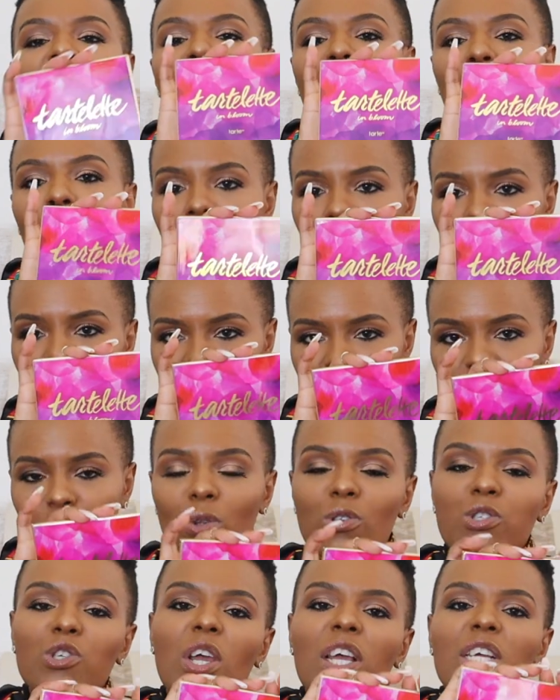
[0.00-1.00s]
Tarte
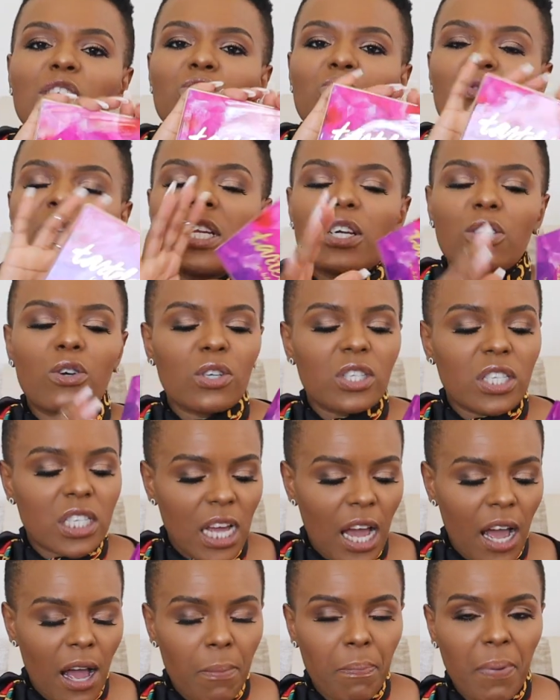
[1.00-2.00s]
also has really good
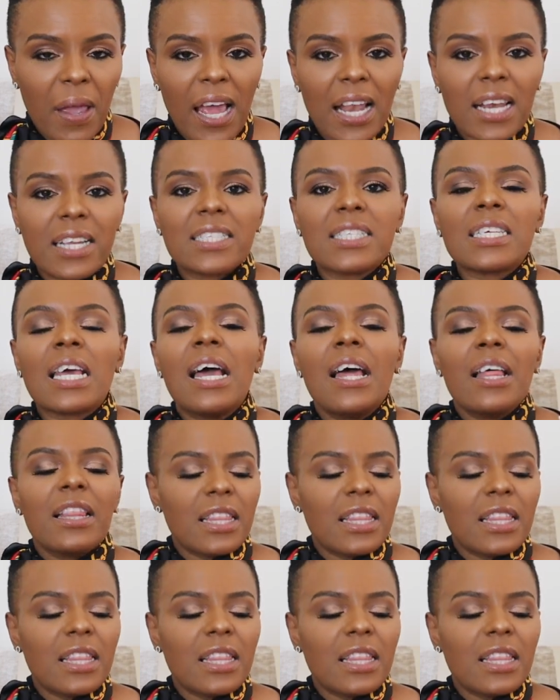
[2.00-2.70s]
palettes.